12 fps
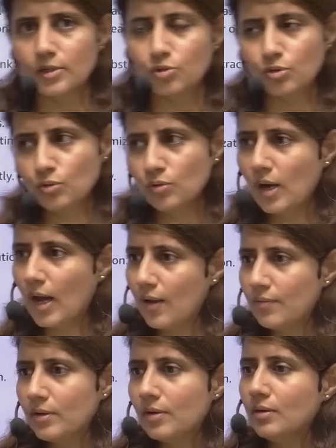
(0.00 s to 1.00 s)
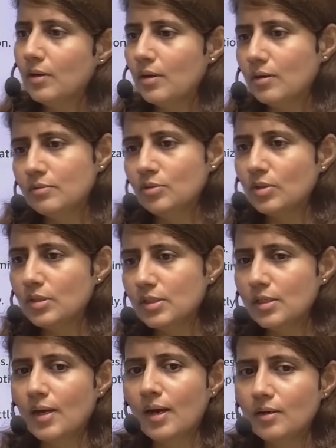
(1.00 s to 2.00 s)
So you have
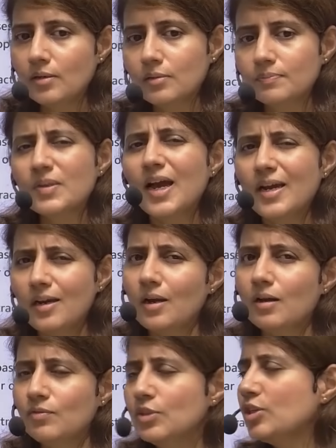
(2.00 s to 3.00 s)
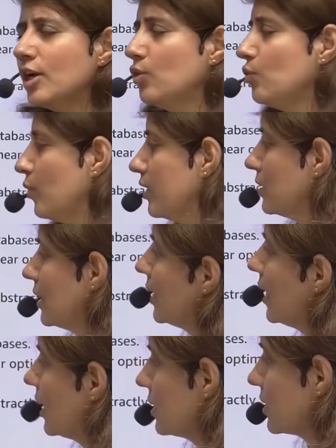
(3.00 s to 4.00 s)
idea which kind of question
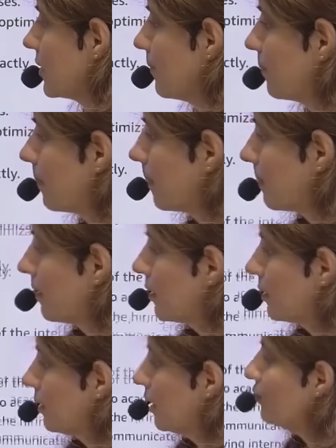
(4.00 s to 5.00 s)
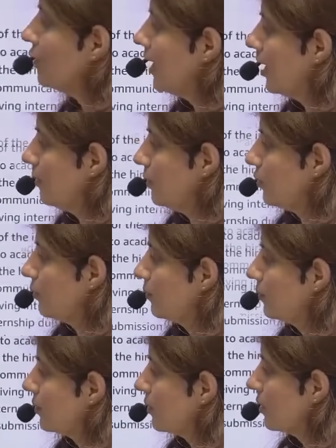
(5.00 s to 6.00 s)
they ask. It will help you,
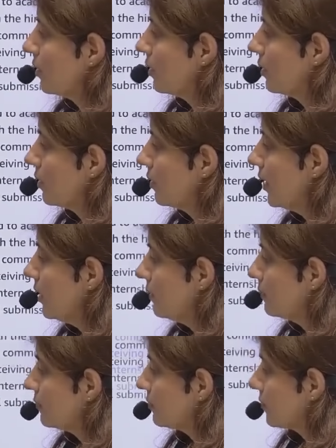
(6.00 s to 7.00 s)
right?